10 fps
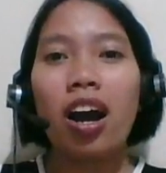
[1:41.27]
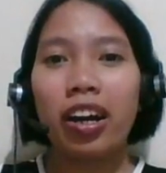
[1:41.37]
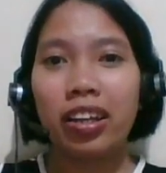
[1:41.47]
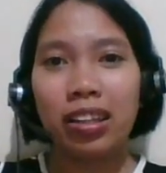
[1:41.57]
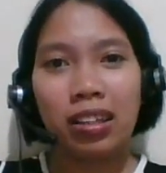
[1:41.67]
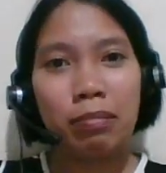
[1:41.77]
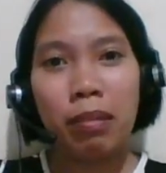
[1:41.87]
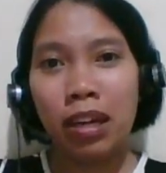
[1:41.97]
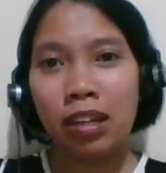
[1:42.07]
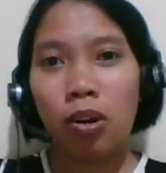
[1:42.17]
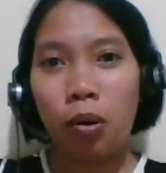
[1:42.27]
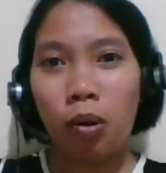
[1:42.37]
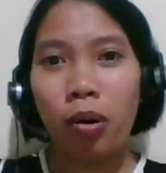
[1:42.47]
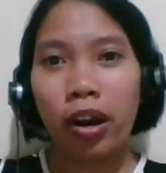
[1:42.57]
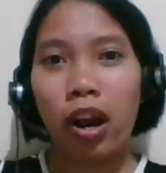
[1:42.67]
are the main
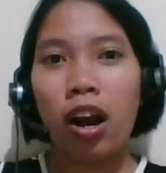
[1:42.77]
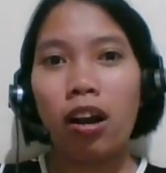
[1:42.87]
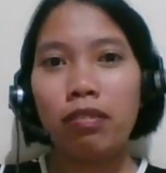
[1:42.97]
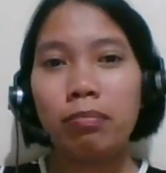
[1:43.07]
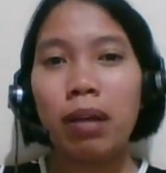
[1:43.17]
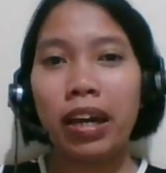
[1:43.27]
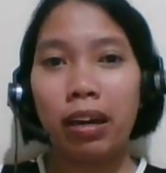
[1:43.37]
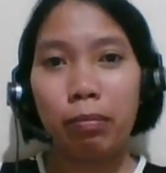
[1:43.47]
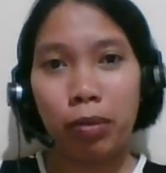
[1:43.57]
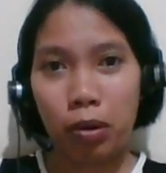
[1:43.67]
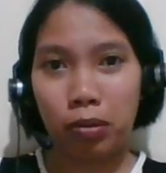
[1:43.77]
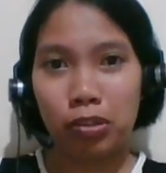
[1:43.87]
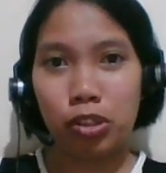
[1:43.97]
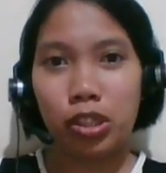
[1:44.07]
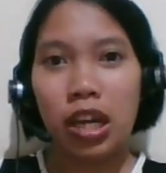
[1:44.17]
core of my
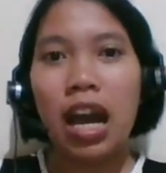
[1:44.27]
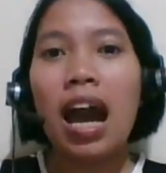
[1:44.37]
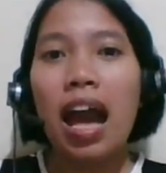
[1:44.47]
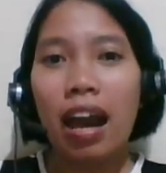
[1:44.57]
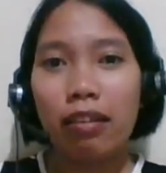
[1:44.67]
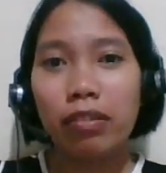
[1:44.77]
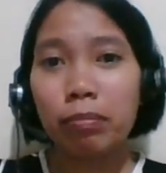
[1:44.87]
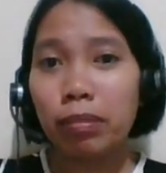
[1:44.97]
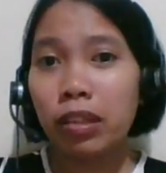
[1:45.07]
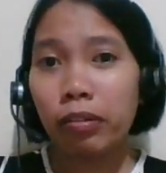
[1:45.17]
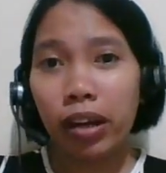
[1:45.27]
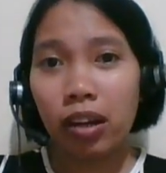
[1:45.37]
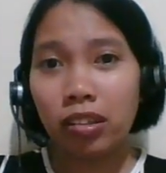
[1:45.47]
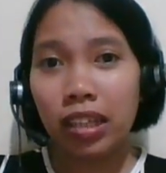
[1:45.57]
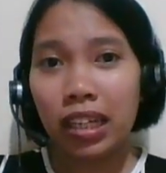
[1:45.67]
approach. Having been
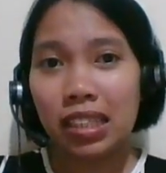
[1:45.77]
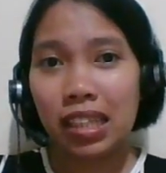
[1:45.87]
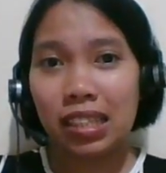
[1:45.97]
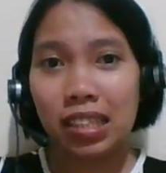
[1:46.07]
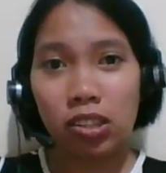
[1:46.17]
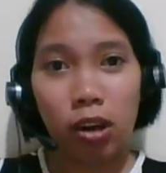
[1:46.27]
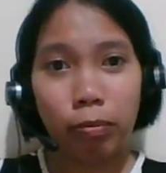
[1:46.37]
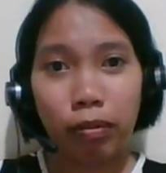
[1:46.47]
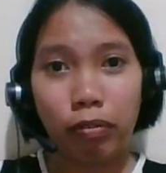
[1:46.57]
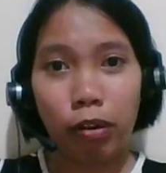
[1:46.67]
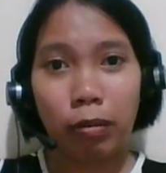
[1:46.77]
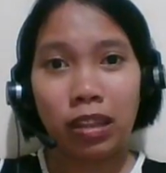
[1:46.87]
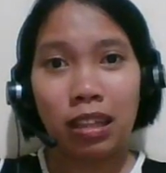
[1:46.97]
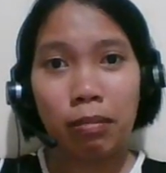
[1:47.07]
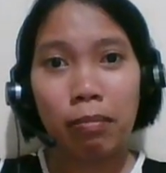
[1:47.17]
recognized as a top performing
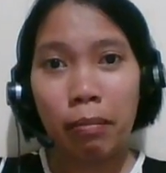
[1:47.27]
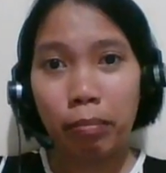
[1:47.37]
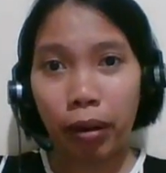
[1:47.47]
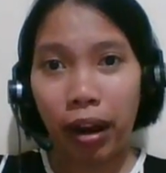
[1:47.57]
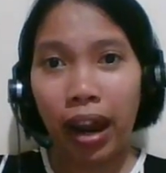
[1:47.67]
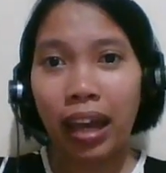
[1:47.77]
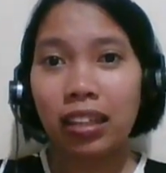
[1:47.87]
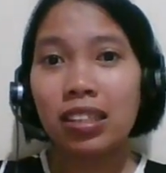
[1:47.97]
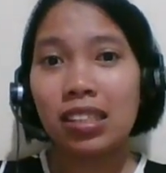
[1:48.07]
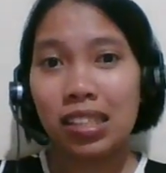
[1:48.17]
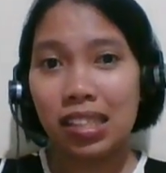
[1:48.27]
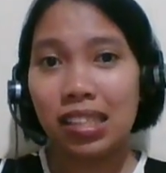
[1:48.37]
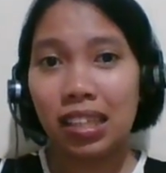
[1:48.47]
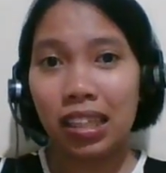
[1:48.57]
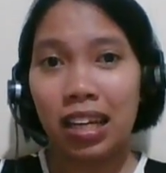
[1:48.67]
team member and
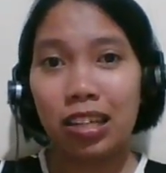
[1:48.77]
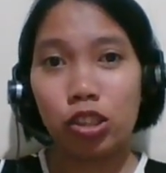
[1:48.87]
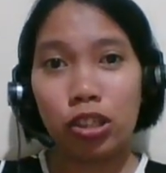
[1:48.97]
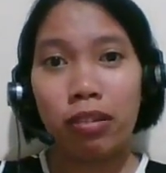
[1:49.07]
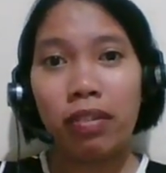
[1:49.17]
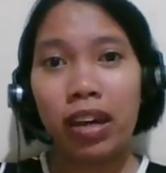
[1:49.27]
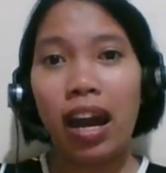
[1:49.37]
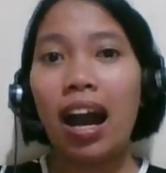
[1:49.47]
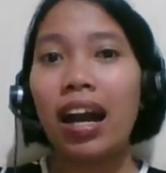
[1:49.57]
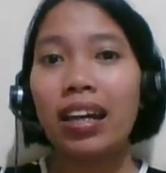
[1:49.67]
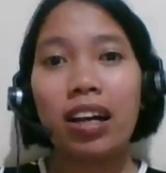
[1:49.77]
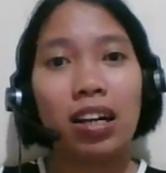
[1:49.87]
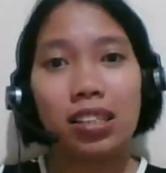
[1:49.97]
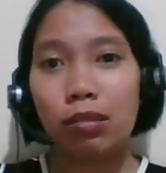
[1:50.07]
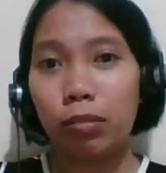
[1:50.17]
consistently achieving high
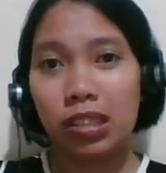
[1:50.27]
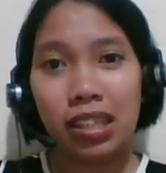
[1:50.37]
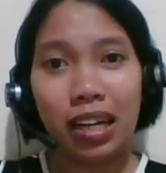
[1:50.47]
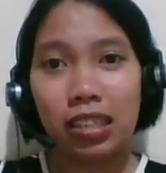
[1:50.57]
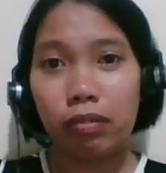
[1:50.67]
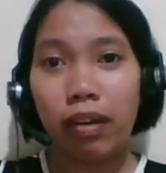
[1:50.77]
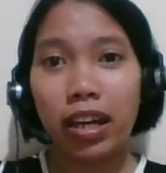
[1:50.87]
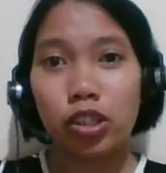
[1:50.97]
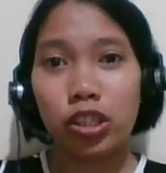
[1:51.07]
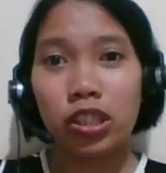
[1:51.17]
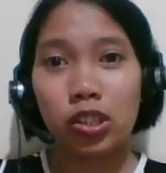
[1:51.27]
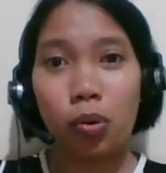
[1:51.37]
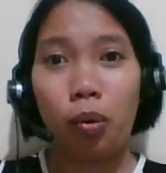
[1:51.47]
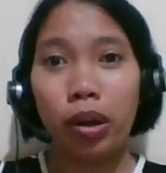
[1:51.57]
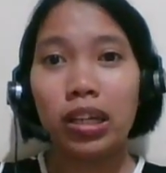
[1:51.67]
customer satisfaction
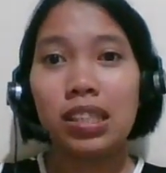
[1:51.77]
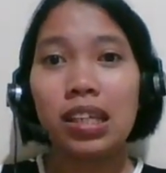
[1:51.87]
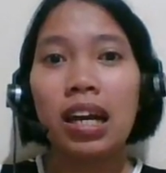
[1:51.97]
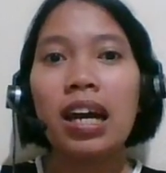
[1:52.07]
scores,